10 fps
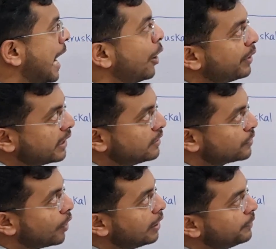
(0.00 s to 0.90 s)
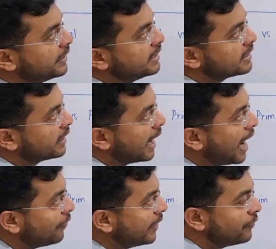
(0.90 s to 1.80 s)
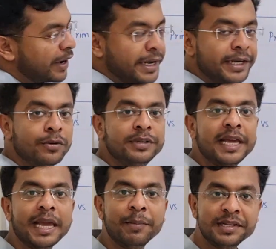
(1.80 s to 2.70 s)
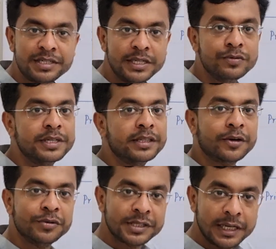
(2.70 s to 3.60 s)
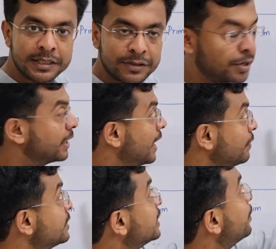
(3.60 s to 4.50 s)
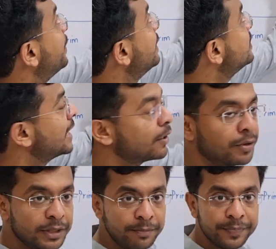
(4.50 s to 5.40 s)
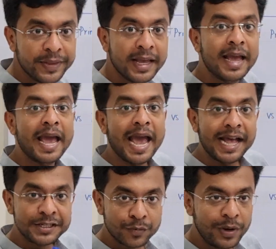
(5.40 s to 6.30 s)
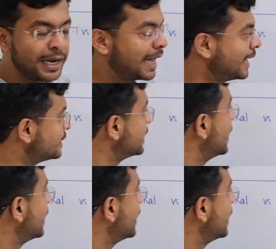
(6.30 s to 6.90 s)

how we can solve this graph and find out the MST using the using the Prim's algorithm, as well as